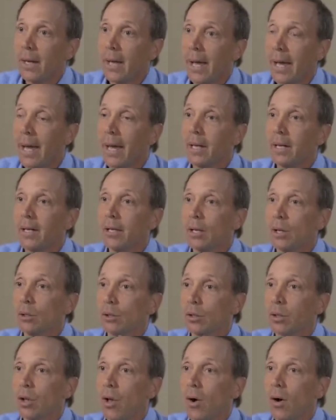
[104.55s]
And in
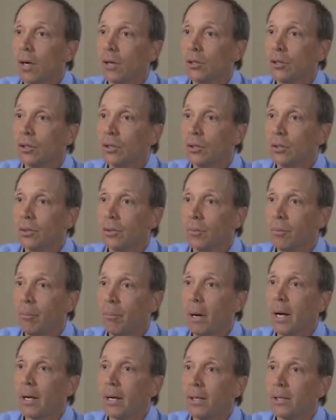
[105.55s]
those large
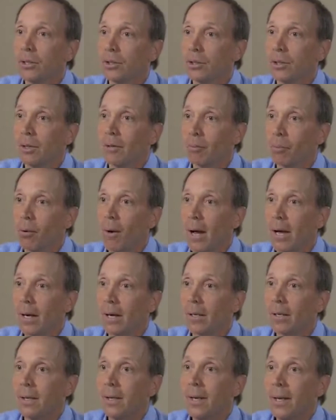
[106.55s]
buckets of
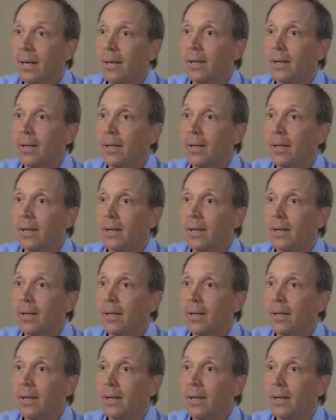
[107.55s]
product,